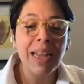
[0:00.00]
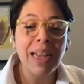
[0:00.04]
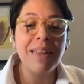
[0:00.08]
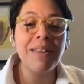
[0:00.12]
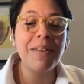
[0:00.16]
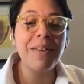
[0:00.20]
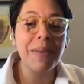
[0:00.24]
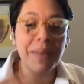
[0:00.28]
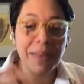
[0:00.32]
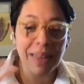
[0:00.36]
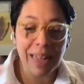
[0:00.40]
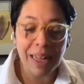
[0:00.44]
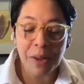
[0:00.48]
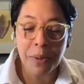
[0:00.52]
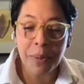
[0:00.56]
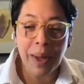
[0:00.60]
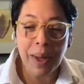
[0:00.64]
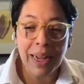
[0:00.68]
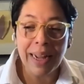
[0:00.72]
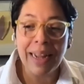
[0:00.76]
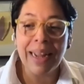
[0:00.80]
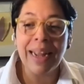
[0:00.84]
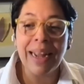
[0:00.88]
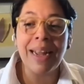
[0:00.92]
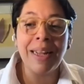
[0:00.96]
And so that's
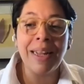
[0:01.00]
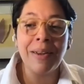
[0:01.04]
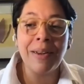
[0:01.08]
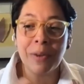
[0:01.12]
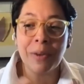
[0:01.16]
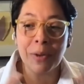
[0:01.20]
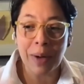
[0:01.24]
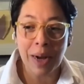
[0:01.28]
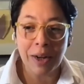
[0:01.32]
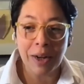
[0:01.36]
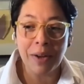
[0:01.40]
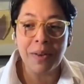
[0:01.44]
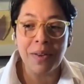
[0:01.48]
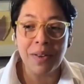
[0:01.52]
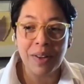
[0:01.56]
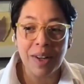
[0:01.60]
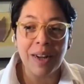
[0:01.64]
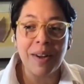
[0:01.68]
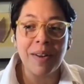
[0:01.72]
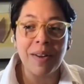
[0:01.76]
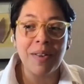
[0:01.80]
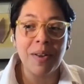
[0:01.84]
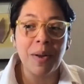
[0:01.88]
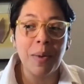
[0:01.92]
why I try to share